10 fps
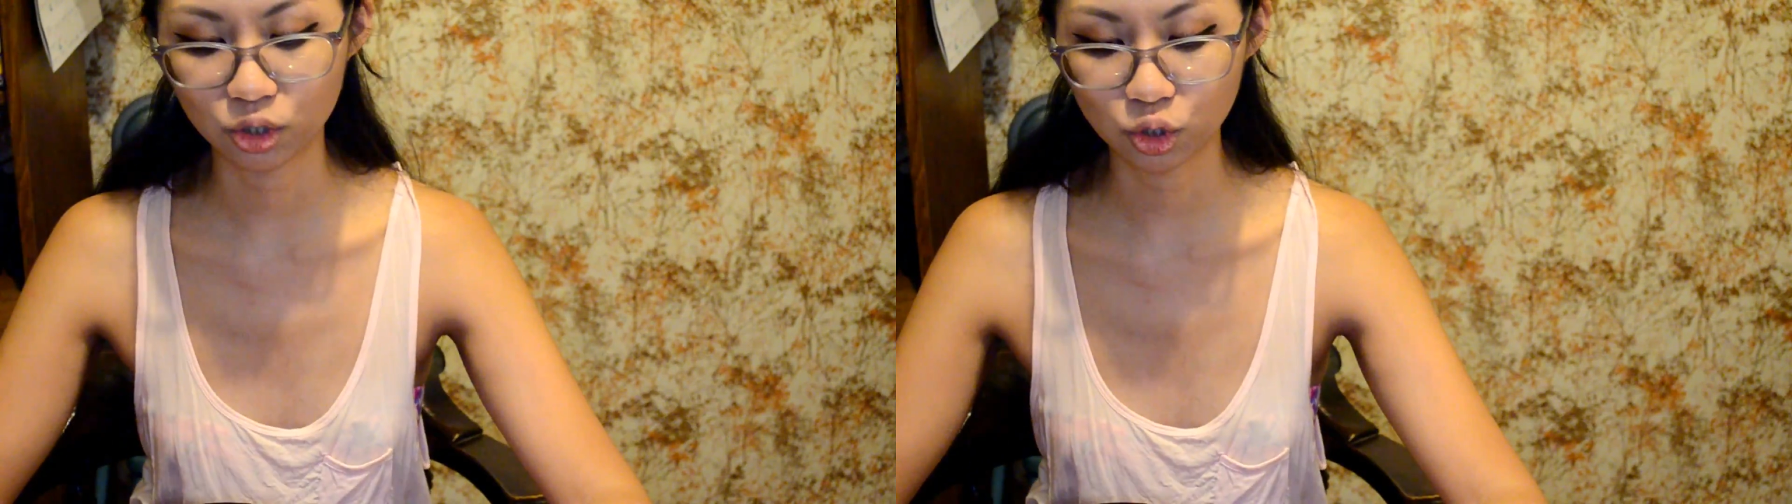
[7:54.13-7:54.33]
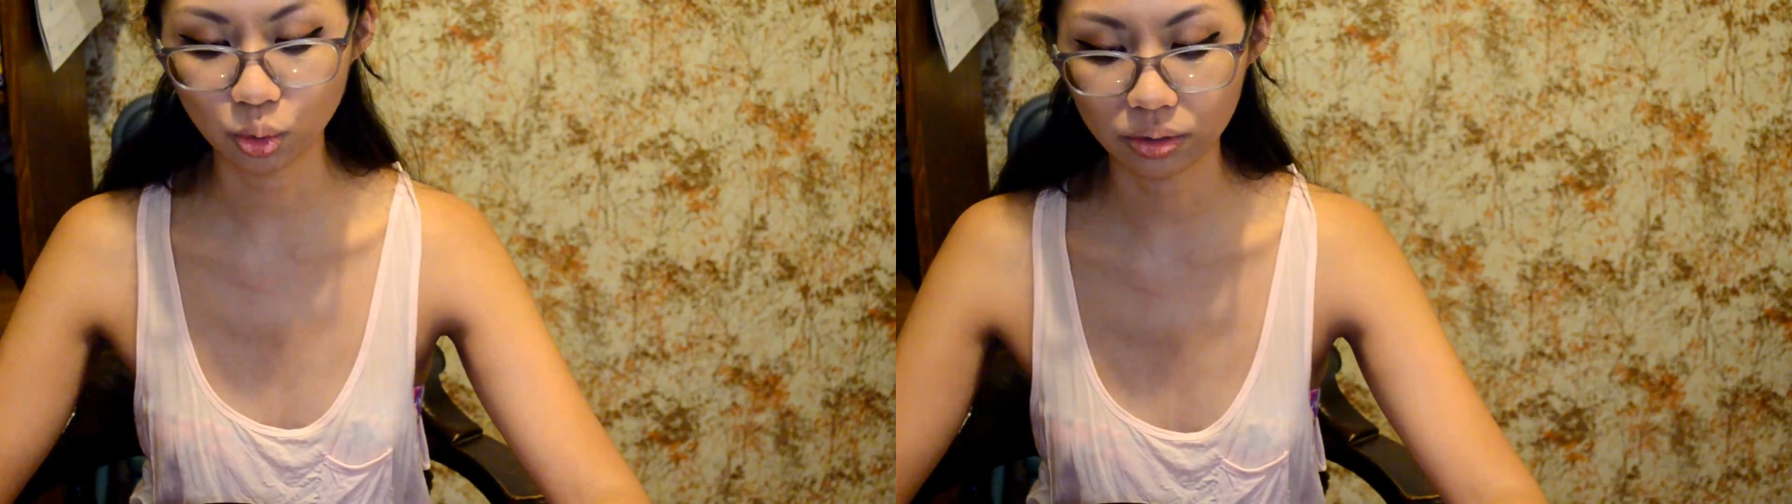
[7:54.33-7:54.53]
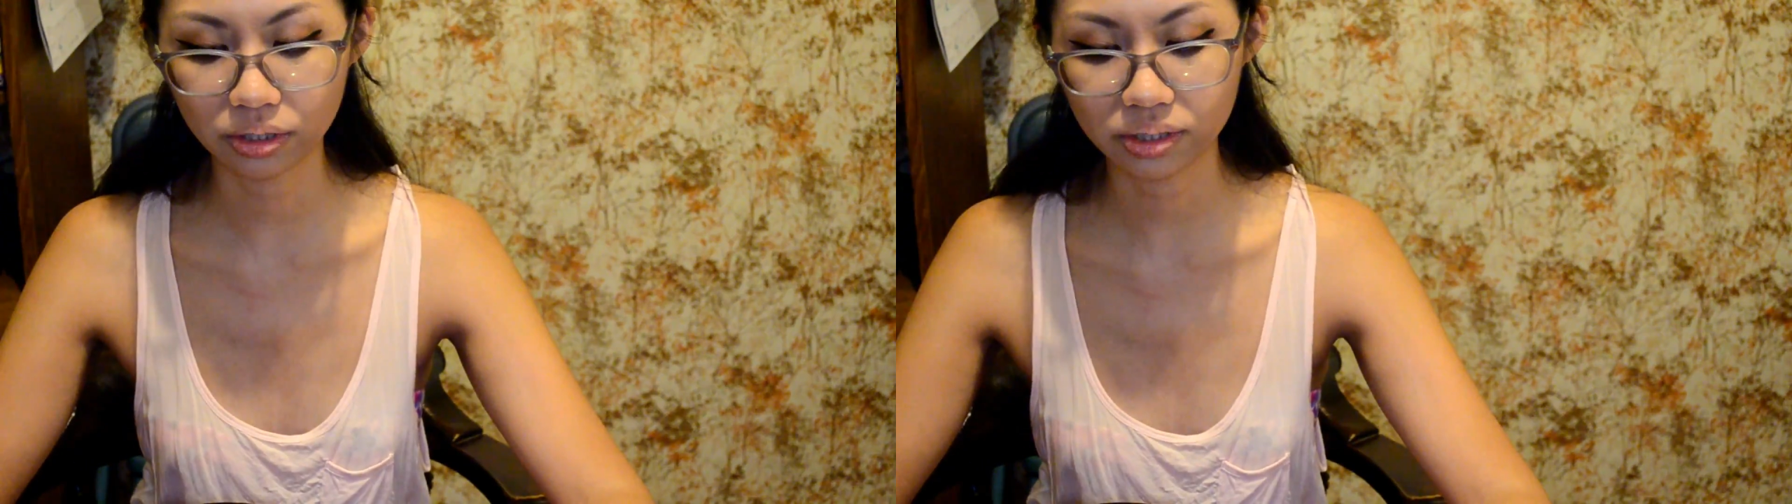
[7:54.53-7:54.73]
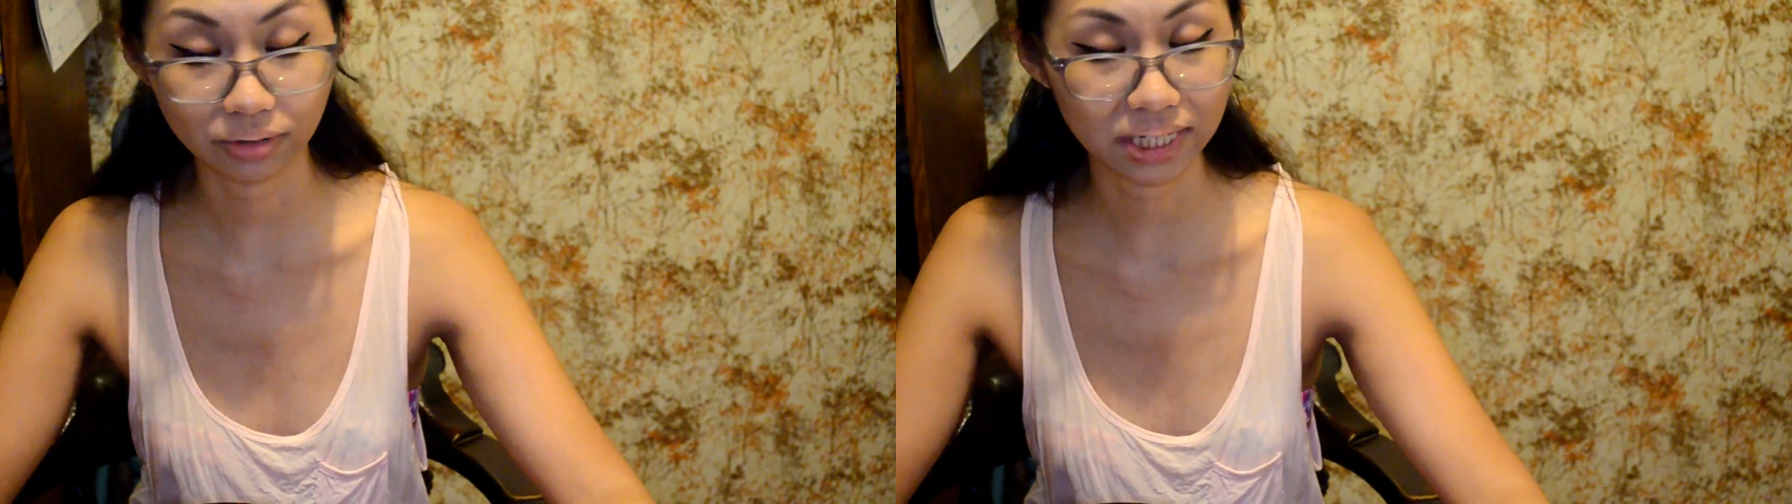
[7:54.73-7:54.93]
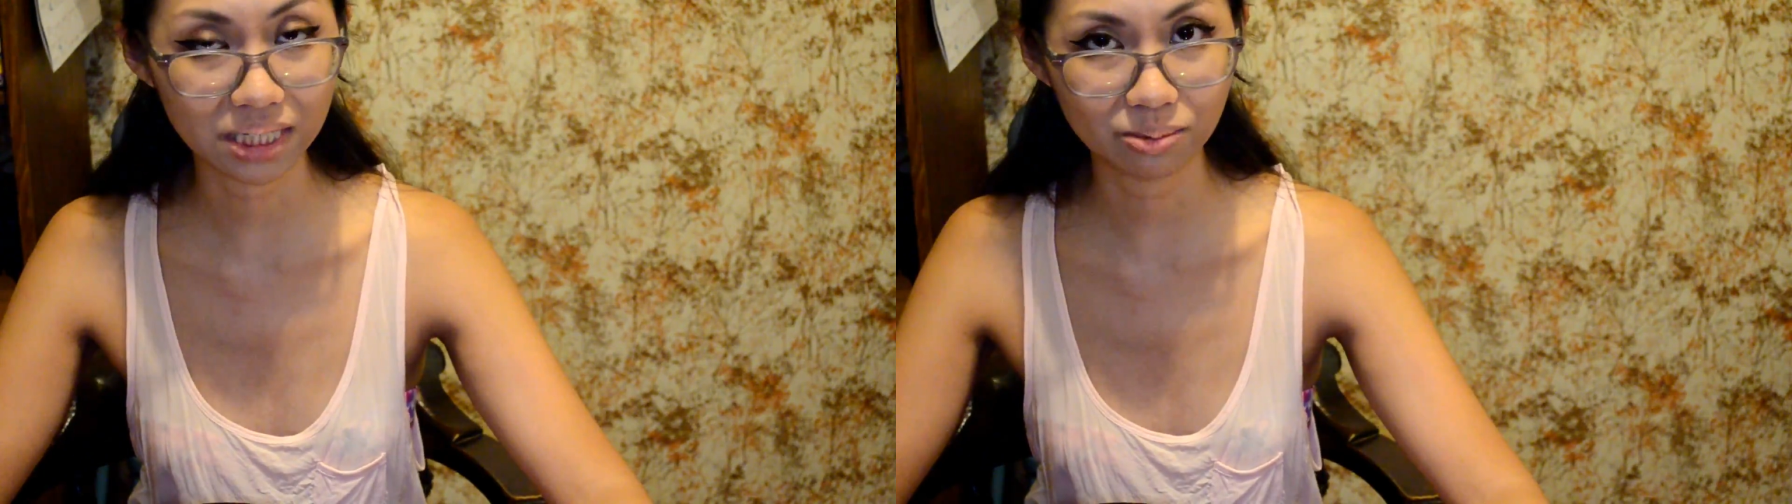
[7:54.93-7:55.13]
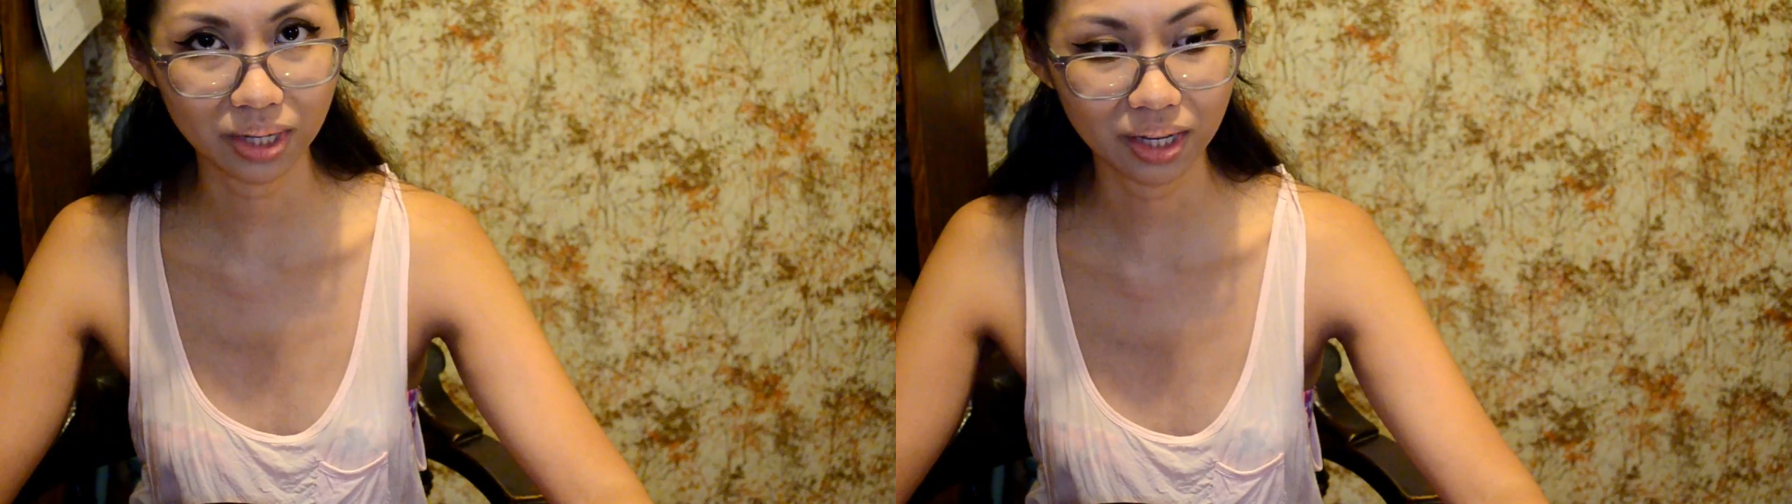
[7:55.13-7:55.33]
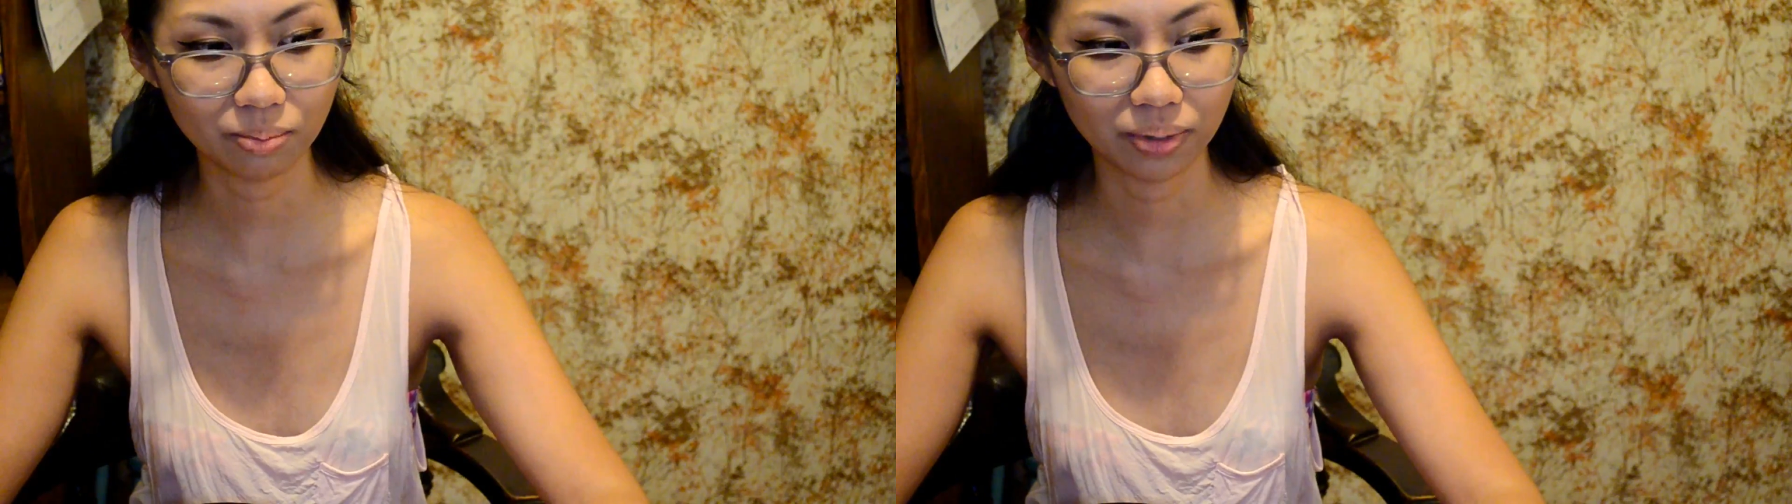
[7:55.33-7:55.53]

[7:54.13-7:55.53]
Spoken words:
shorter recipe,